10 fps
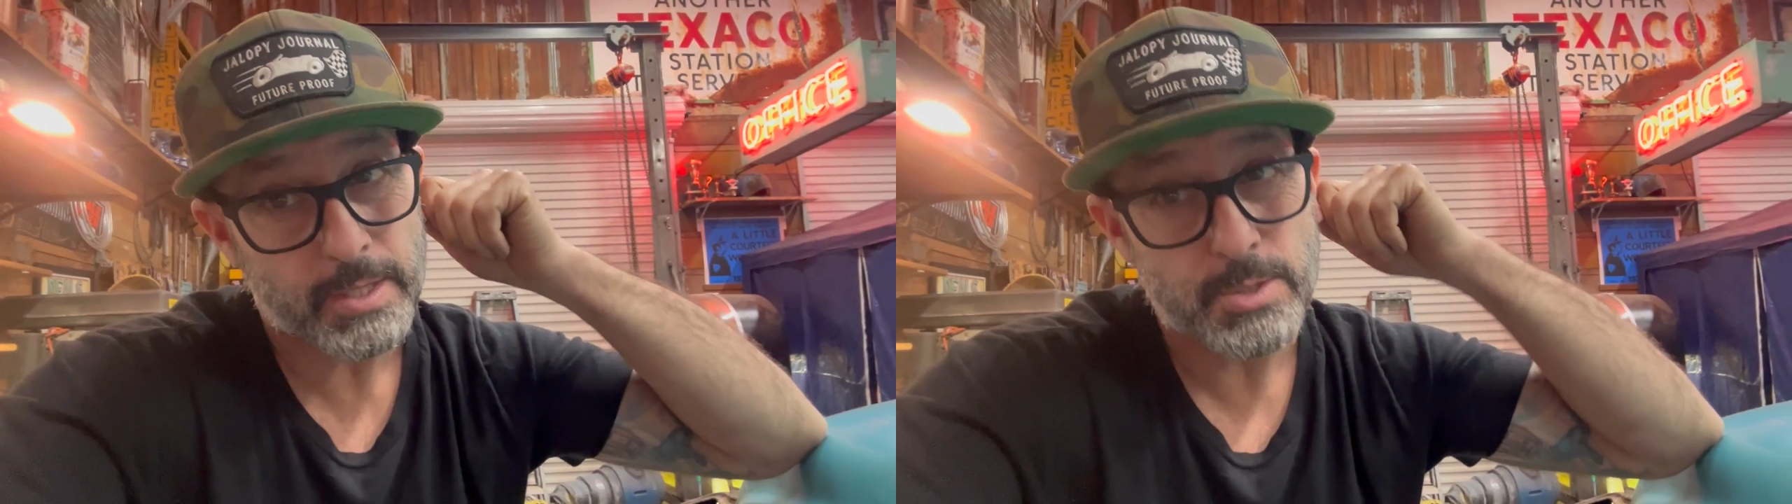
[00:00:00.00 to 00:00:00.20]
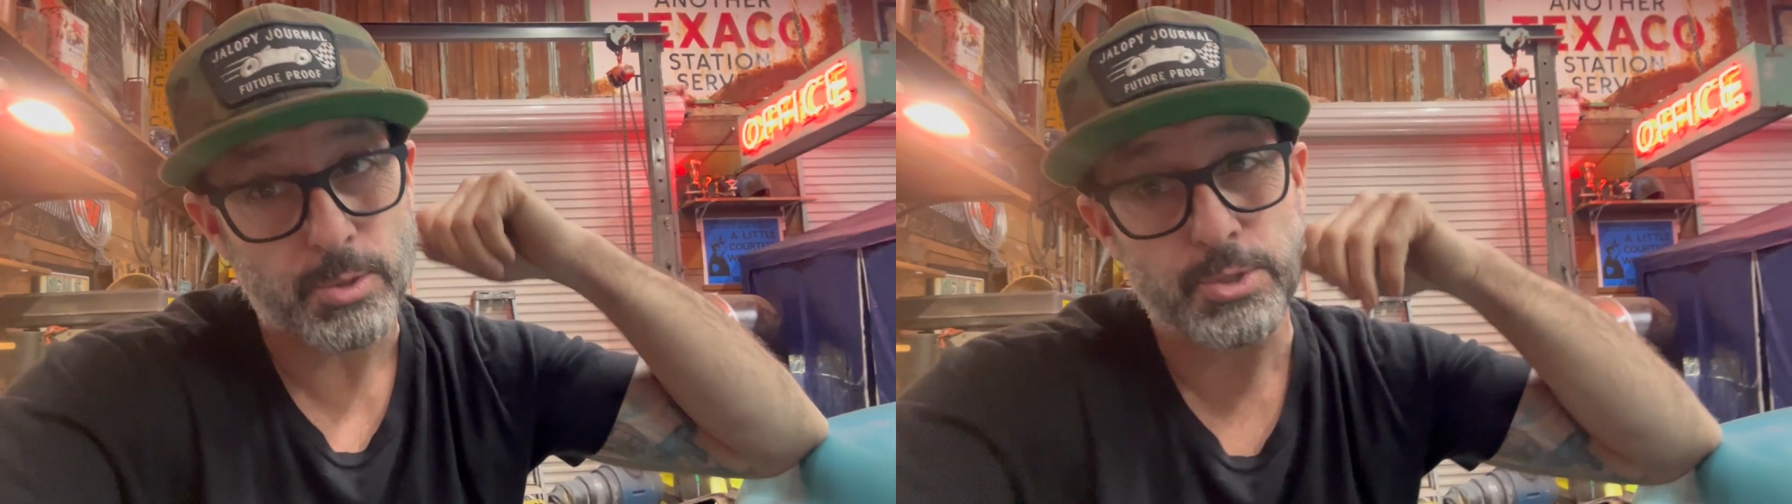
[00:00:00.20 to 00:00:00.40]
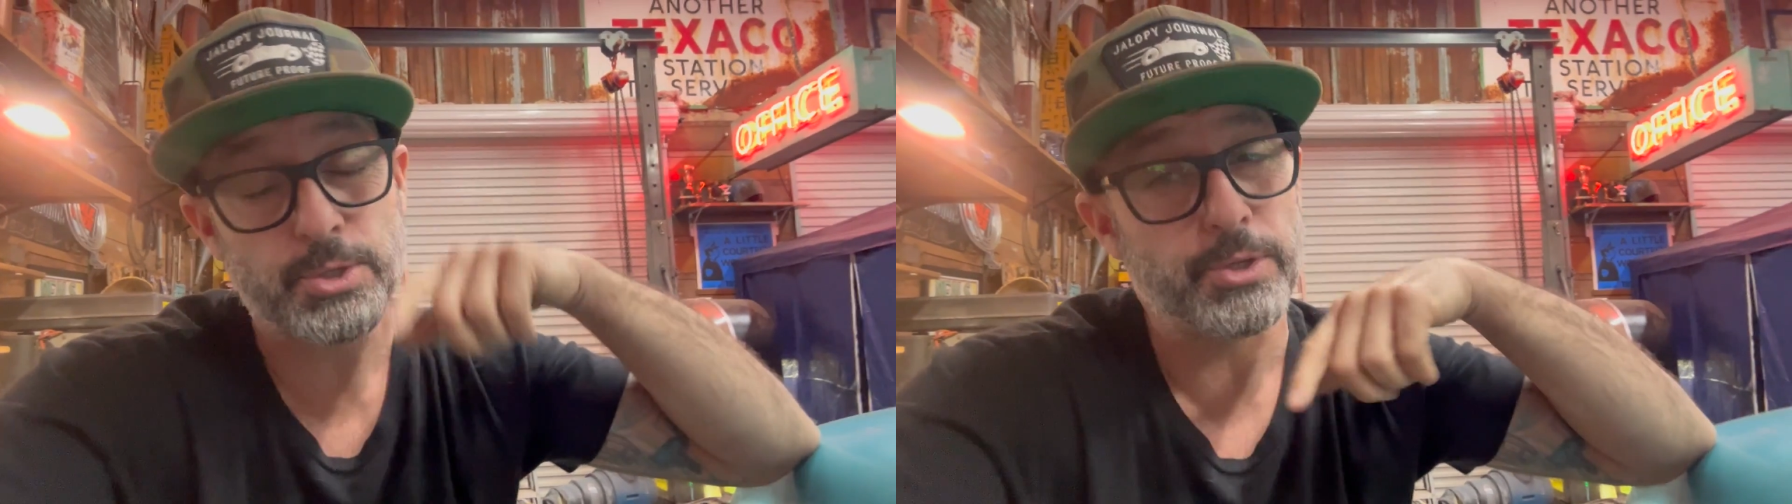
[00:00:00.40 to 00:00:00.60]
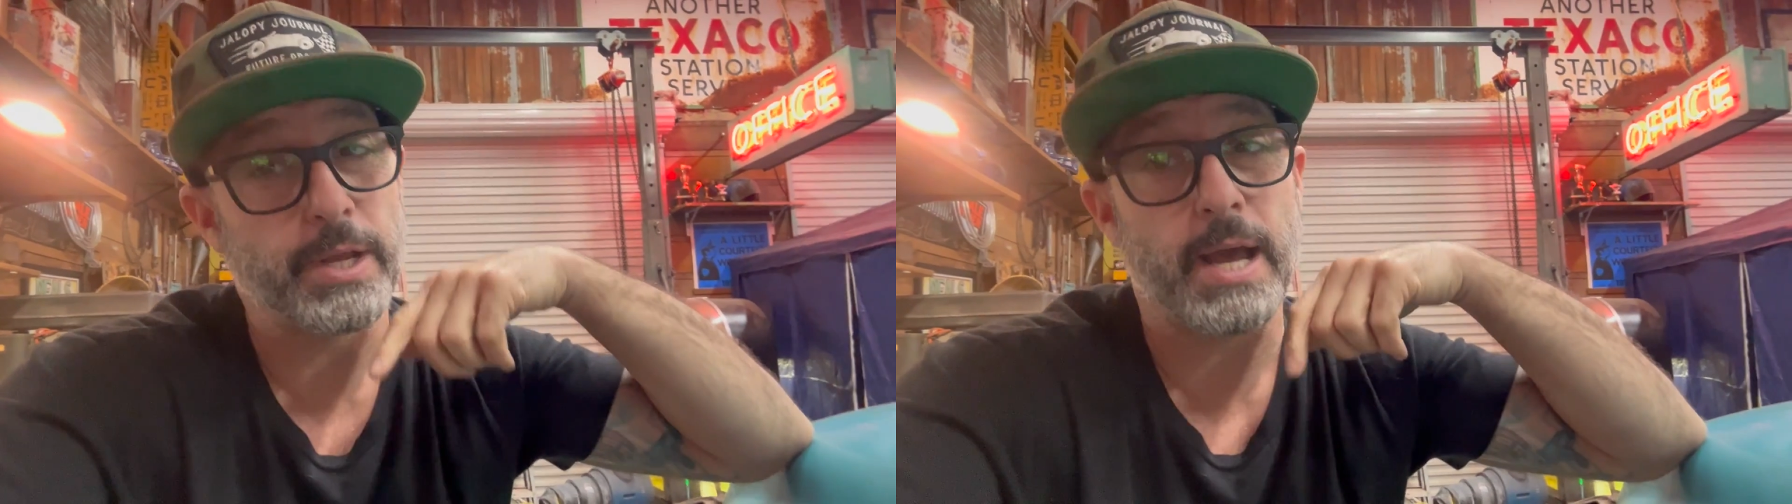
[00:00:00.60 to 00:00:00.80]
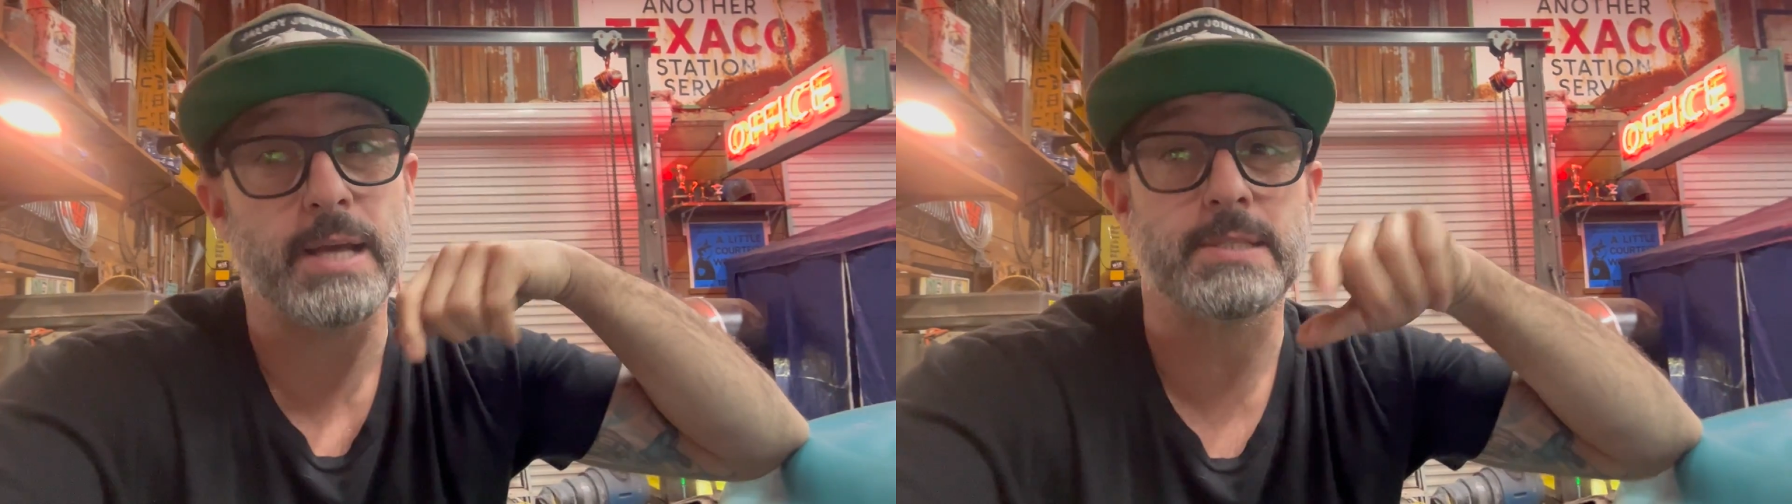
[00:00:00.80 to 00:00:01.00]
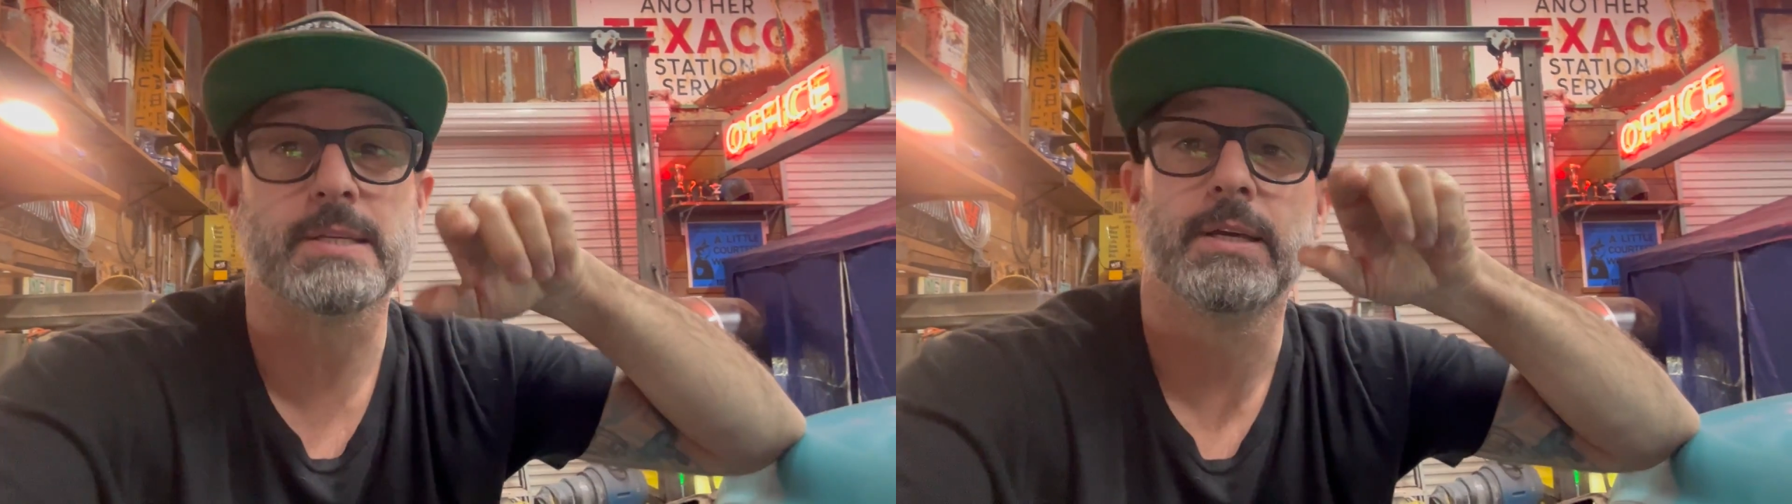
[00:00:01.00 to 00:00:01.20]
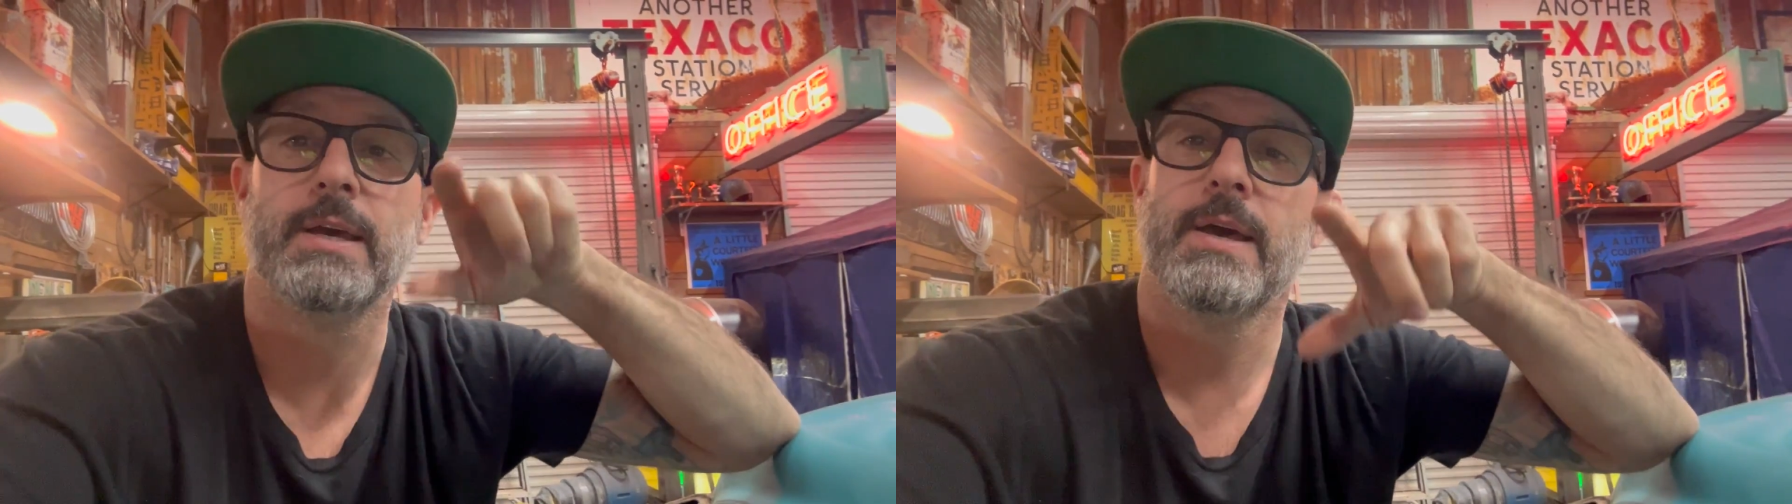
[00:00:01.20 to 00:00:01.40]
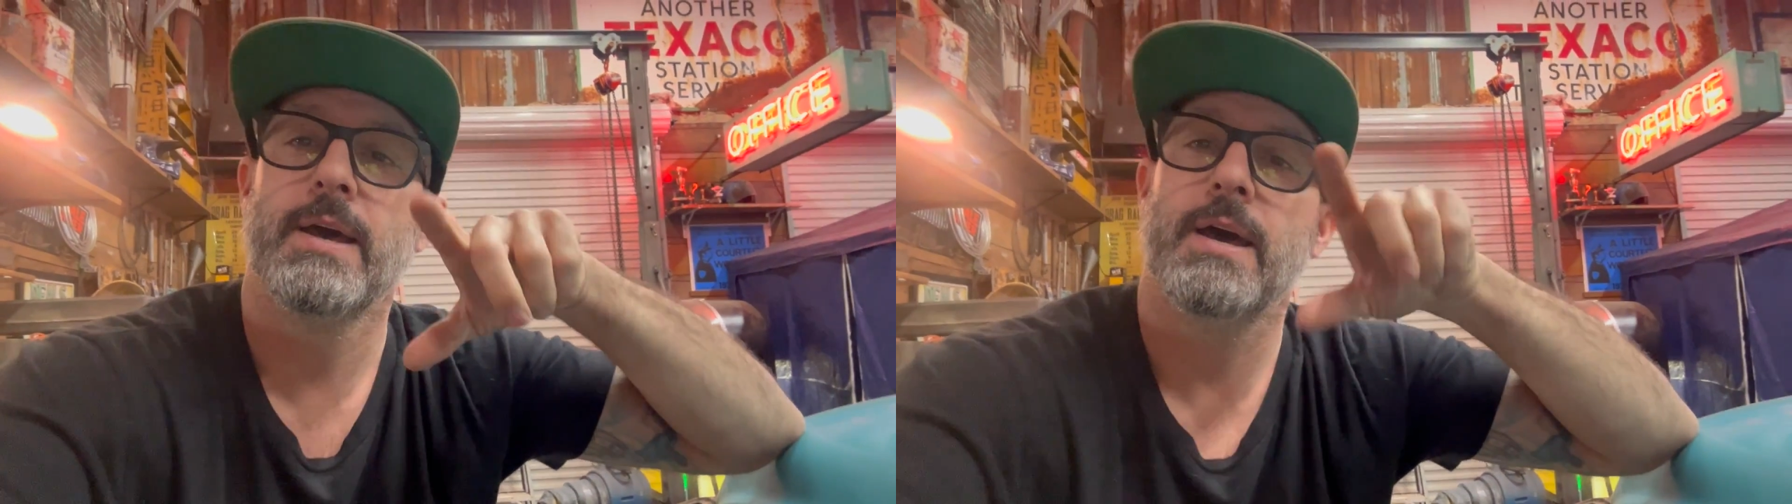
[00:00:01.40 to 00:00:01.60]
So I'll show you guys.
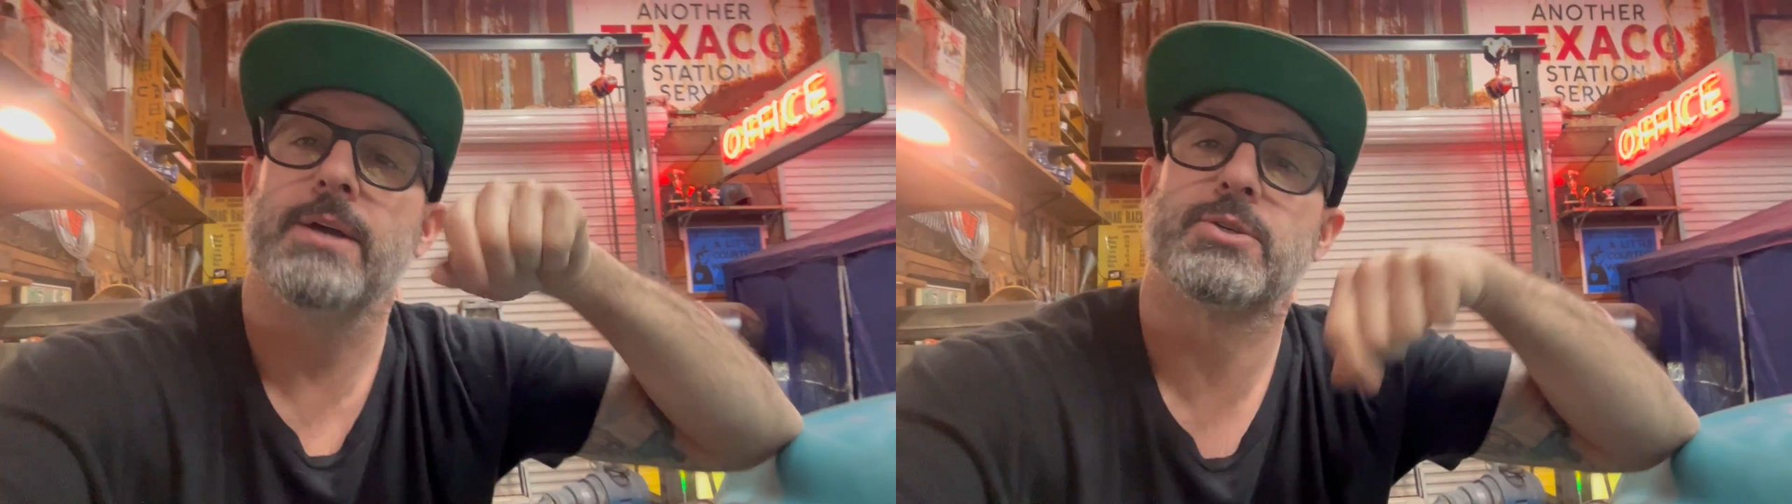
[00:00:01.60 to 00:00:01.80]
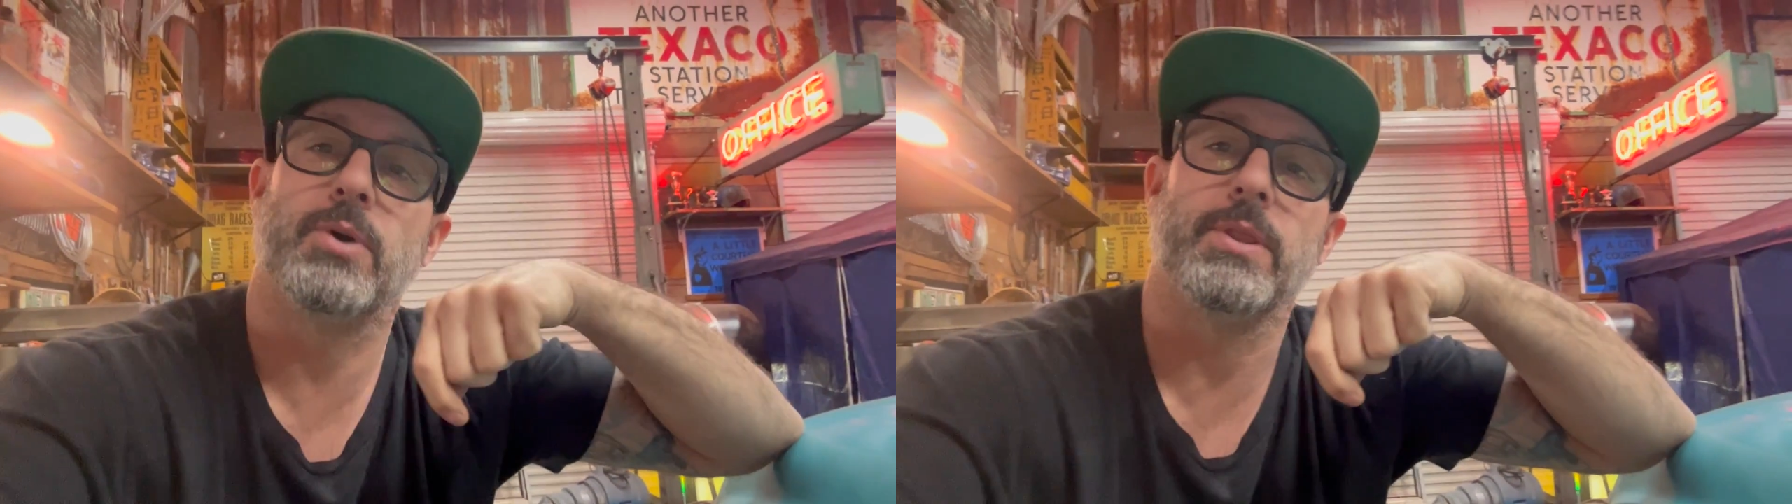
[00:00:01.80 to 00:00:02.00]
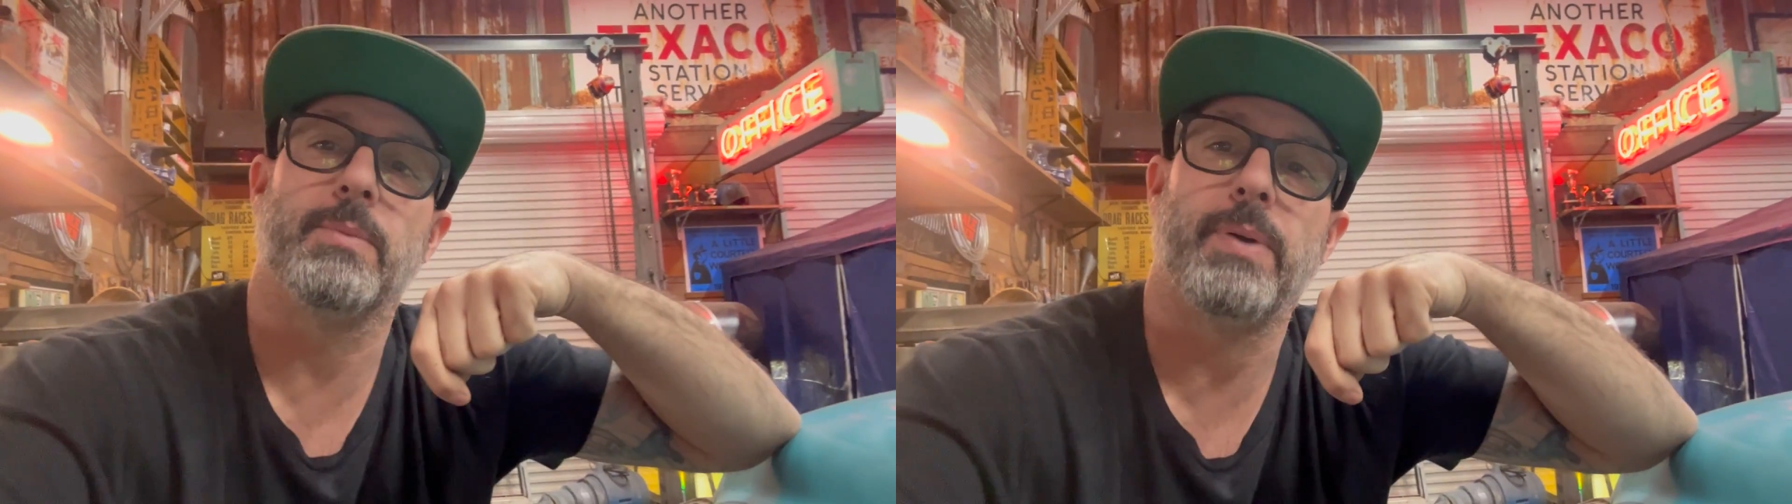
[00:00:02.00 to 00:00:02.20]
I shortened the